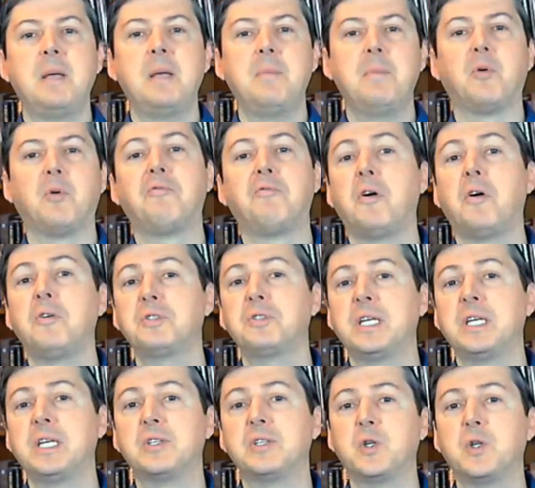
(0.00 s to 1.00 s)
and people
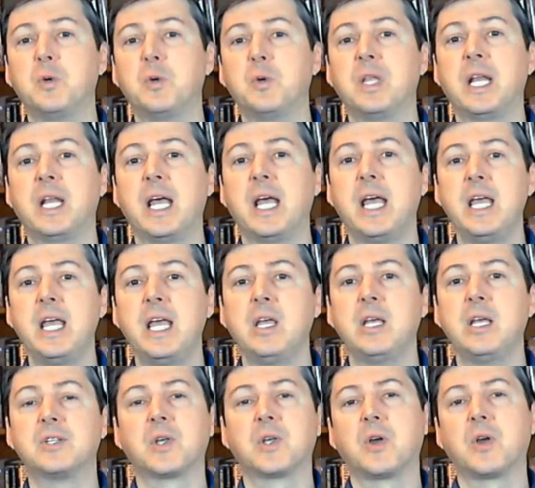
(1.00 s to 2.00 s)
falsely assume that
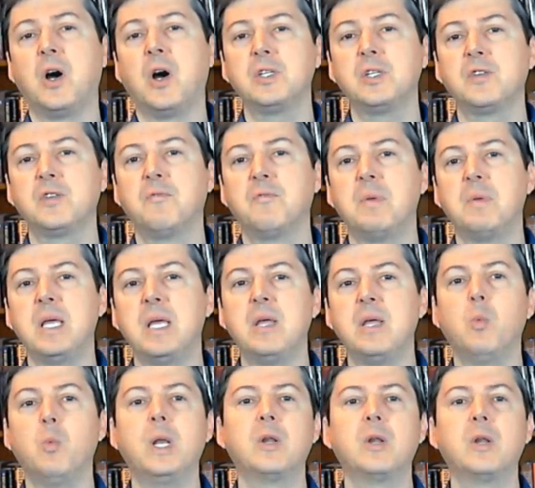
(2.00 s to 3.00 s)
A is the cause of
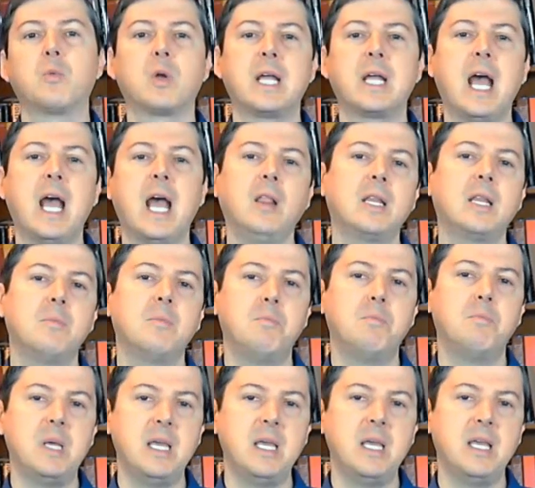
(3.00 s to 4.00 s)
B, when in
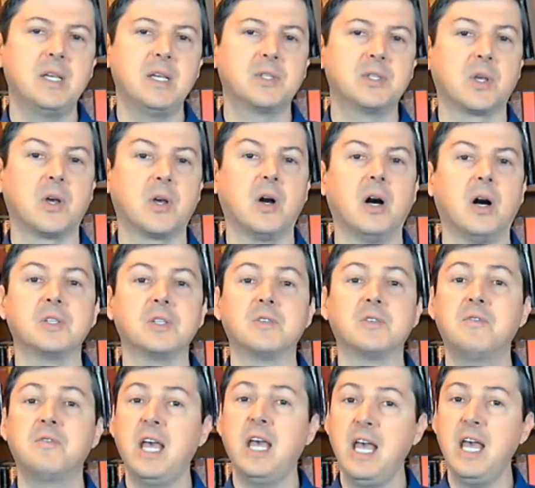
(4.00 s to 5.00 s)
reality B is the
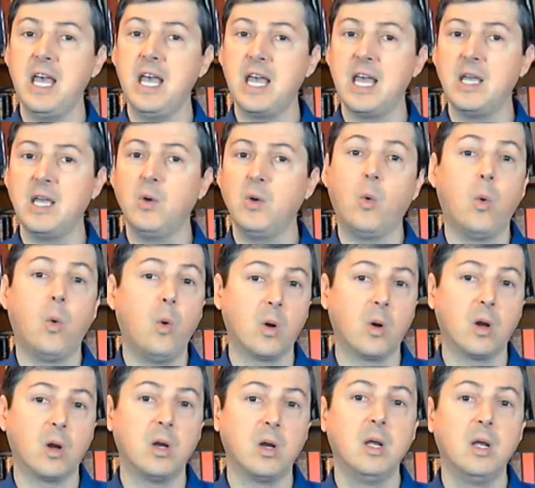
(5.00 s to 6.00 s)
cause of A,
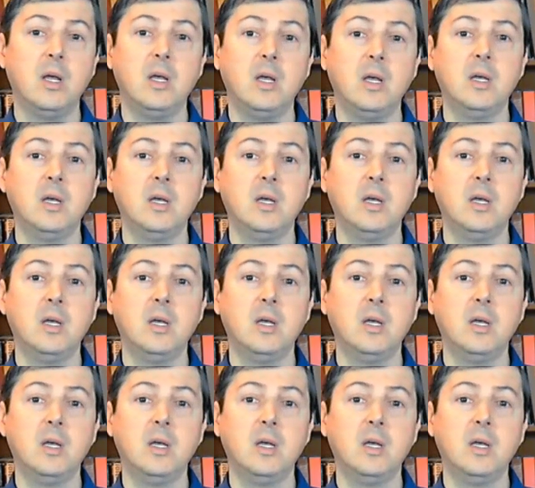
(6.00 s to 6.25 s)
or